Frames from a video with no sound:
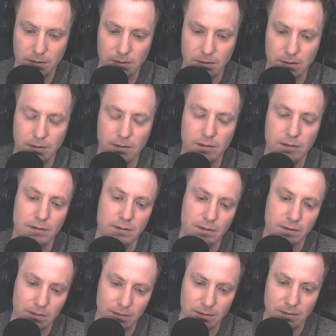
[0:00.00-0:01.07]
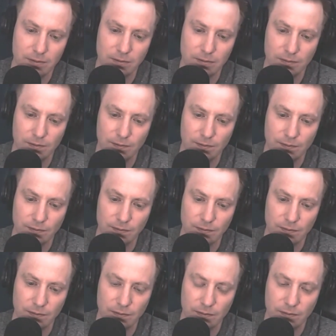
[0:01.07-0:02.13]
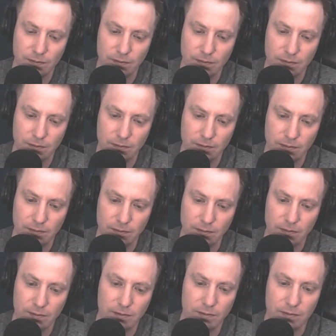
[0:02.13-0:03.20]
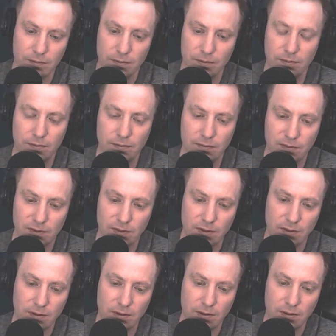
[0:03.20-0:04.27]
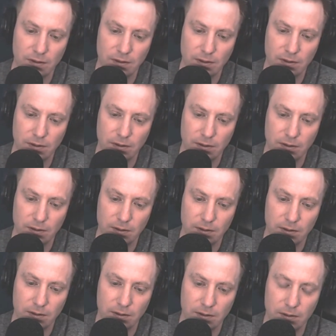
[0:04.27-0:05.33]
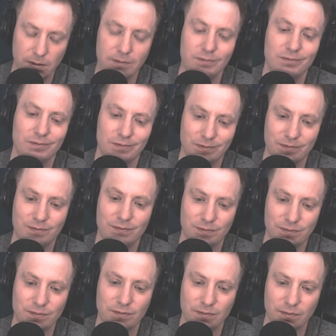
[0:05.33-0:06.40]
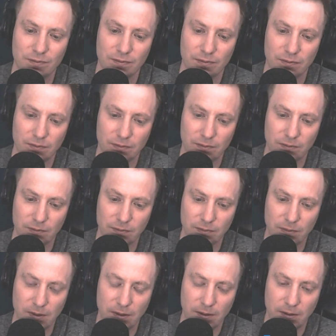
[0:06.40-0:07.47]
(not speaking)